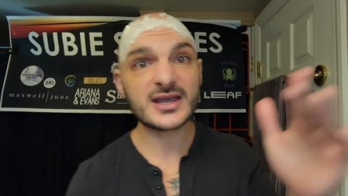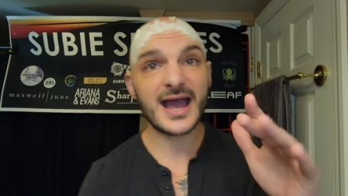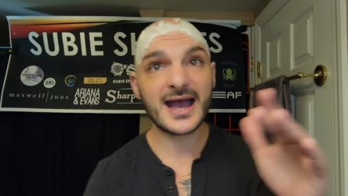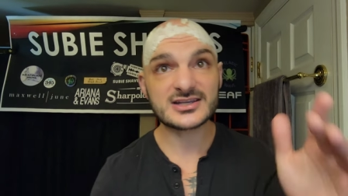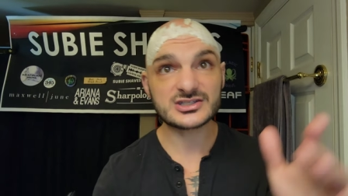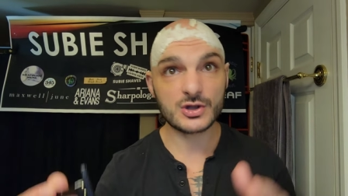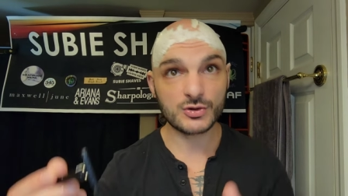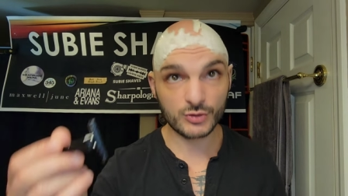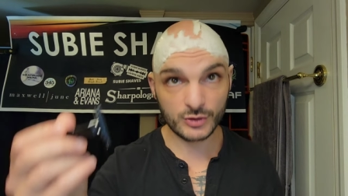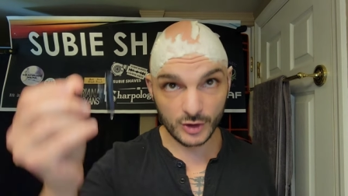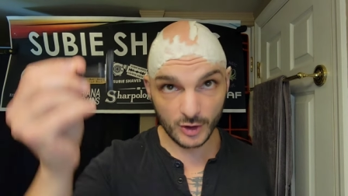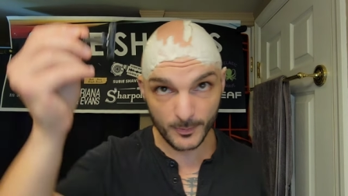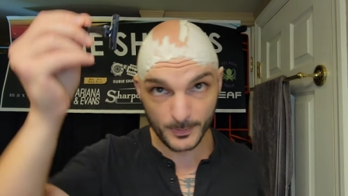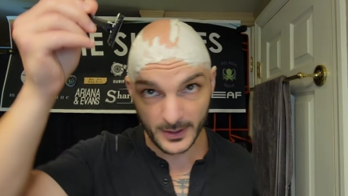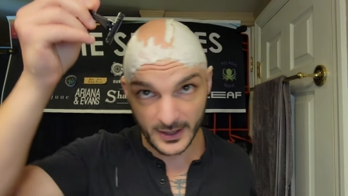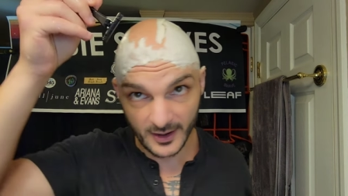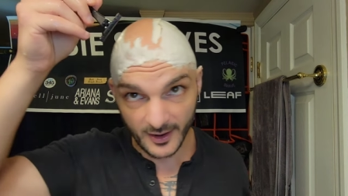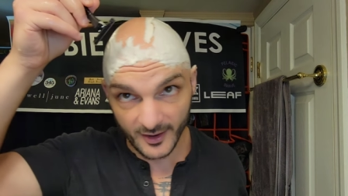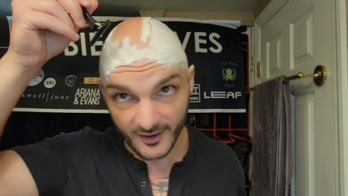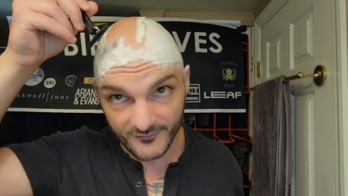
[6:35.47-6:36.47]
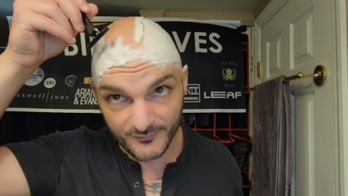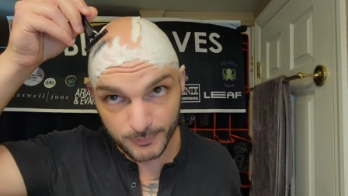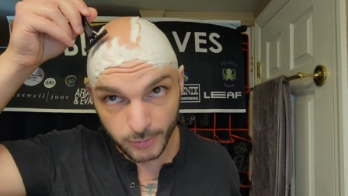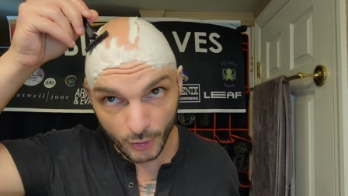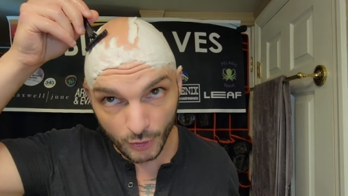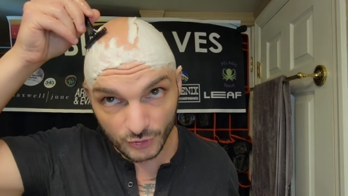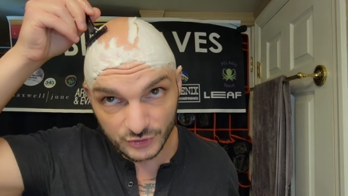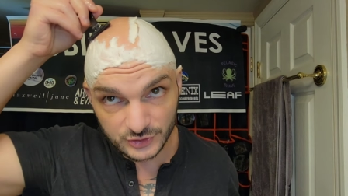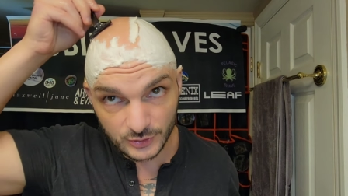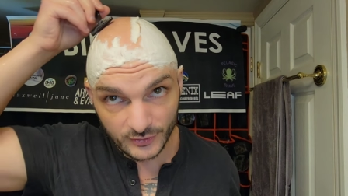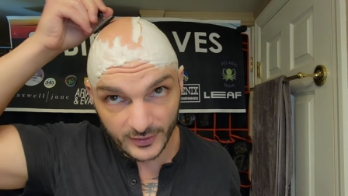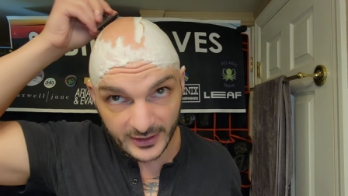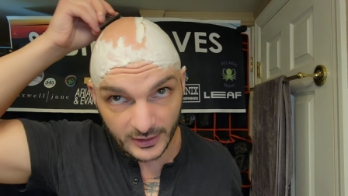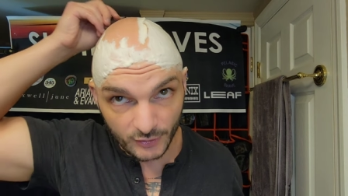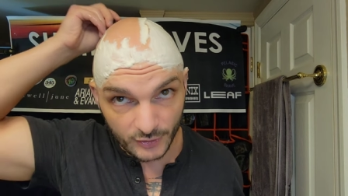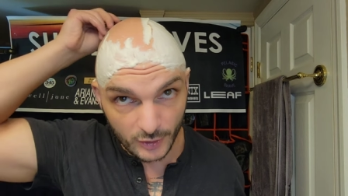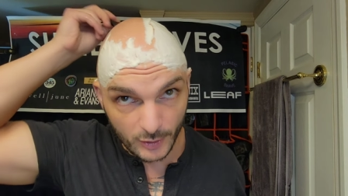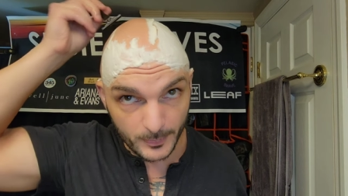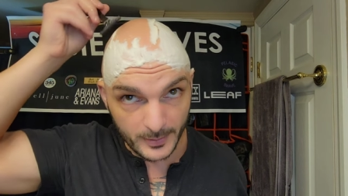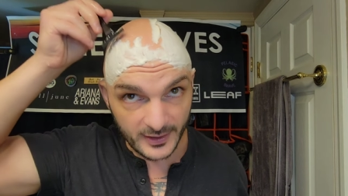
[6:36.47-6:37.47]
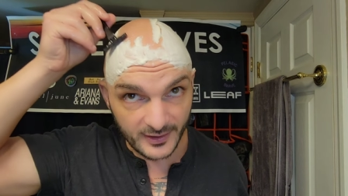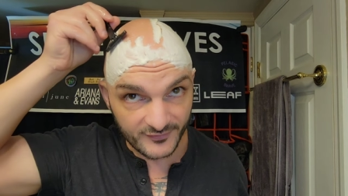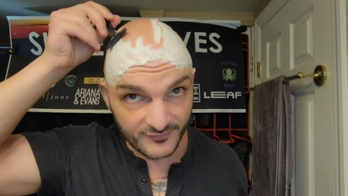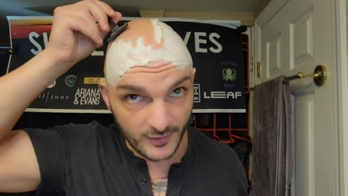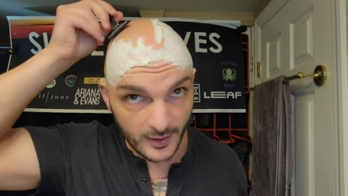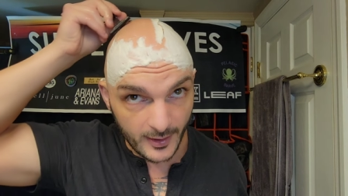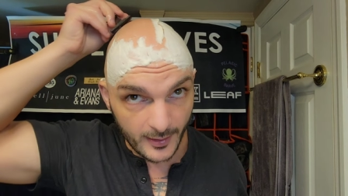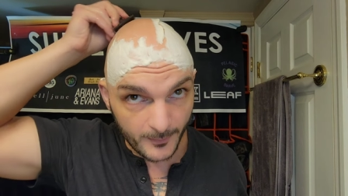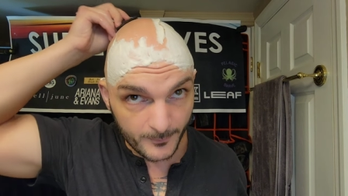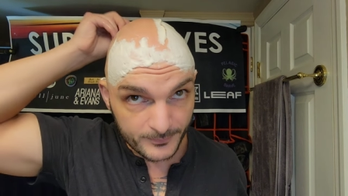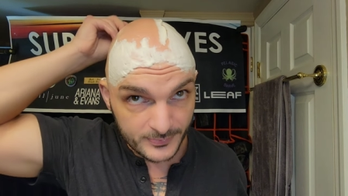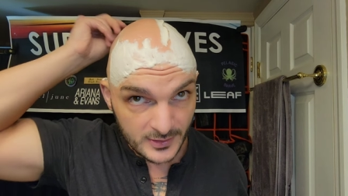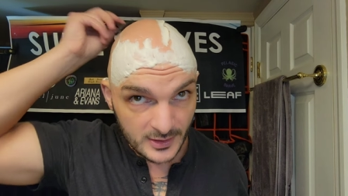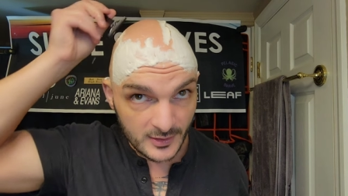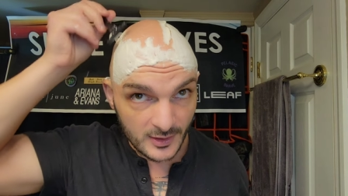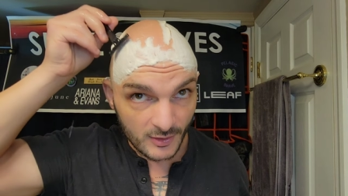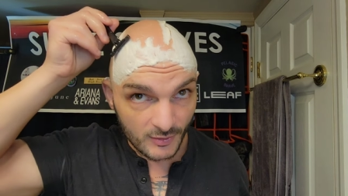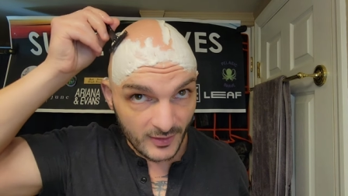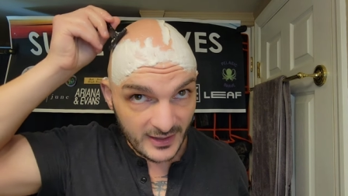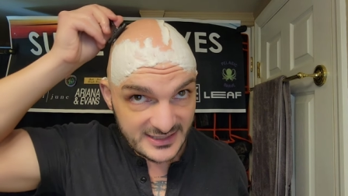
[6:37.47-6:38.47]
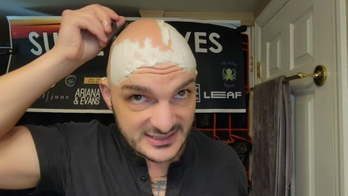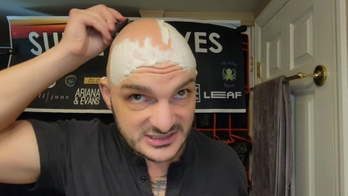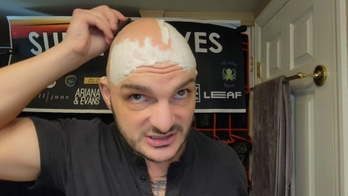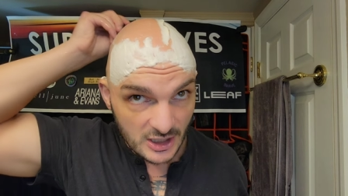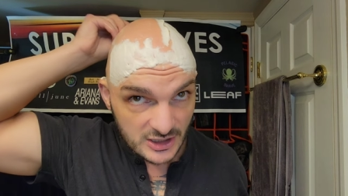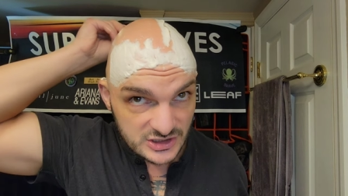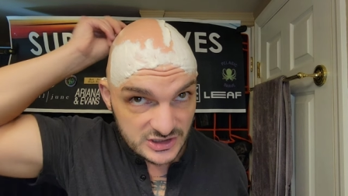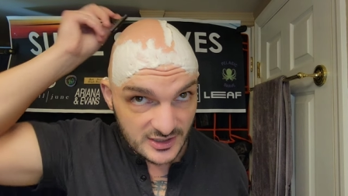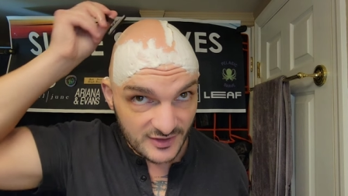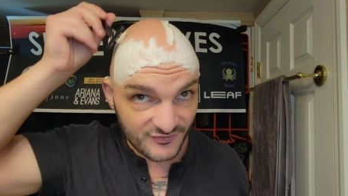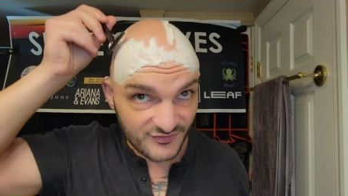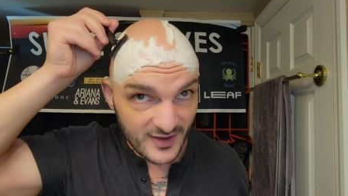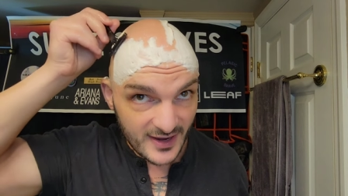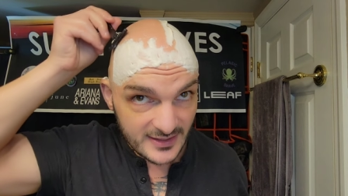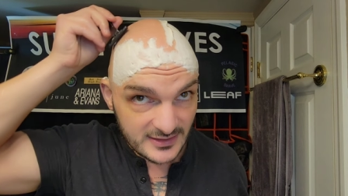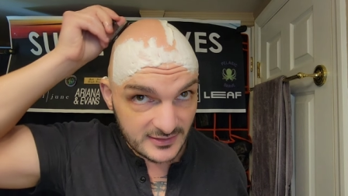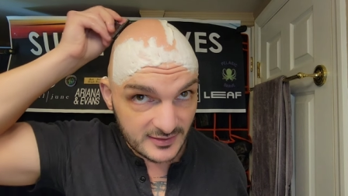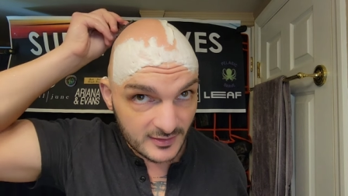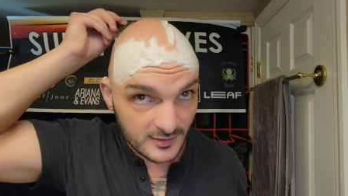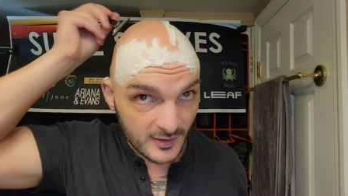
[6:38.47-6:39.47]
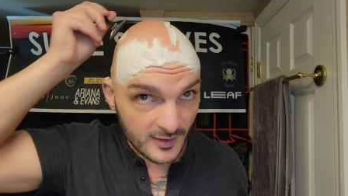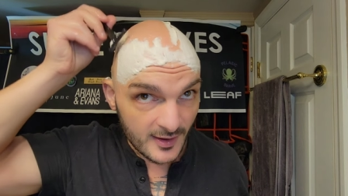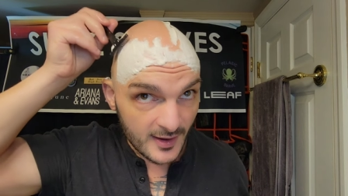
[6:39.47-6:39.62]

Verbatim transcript: has a little bit of pull to it, like a little bit of um, like suction effect.